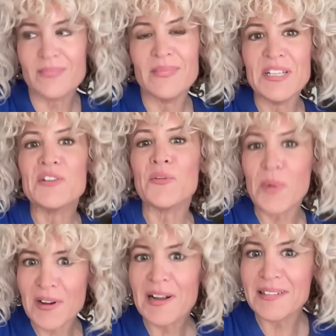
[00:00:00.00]
near
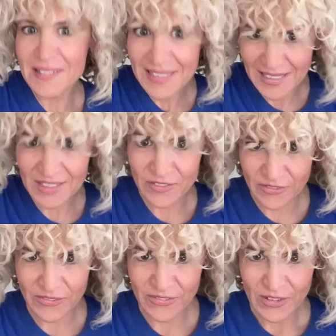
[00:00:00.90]
where I
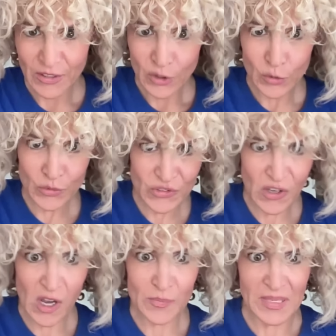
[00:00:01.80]
live, who
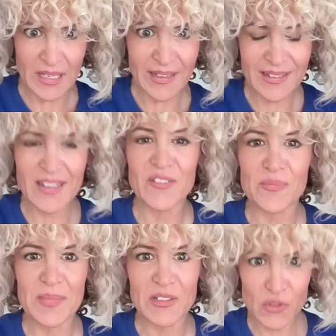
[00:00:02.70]
saw me, gave
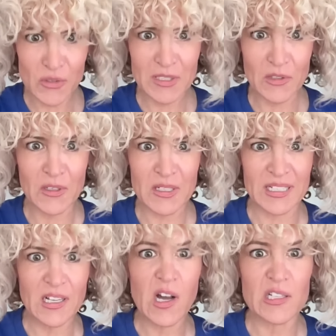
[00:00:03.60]
me a dirty look
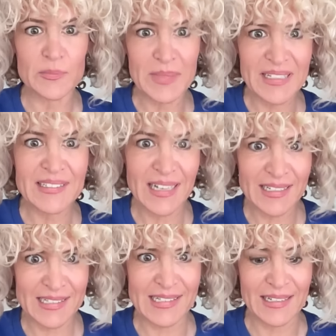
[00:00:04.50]
and called me a
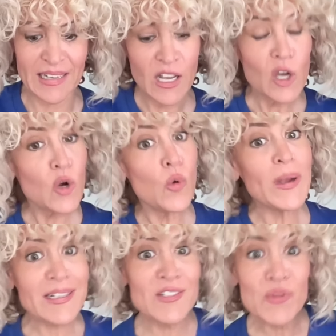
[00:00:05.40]
Nazi.
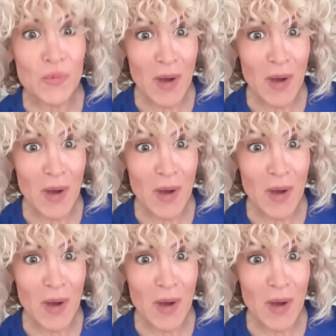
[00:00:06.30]
Quick to